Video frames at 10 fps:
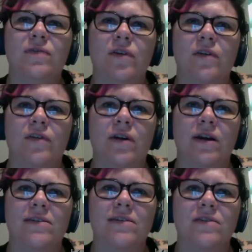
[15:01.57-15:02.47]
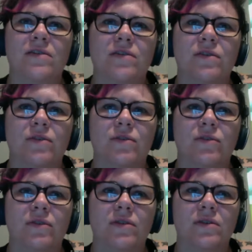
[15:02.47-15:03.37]
for us to
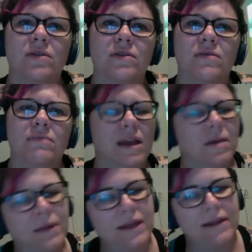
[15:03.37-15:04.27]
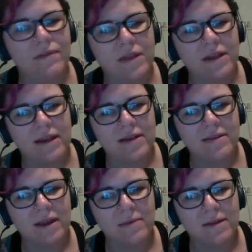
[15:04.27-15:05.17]
make a plan for the next
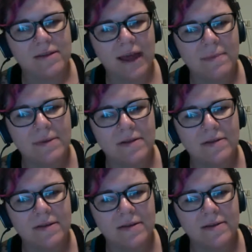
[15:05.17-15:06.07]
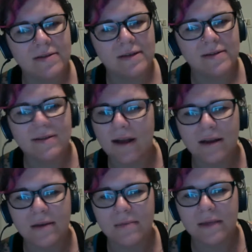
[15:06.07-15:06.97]
time this happens? Because it's not going to
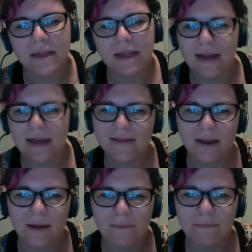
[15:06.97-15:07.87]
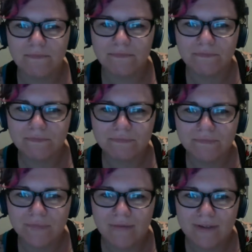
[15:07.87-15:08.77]
be the last time,
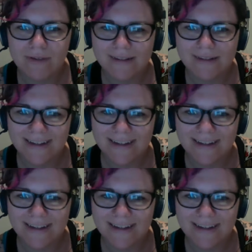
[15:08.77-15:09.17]
obviously.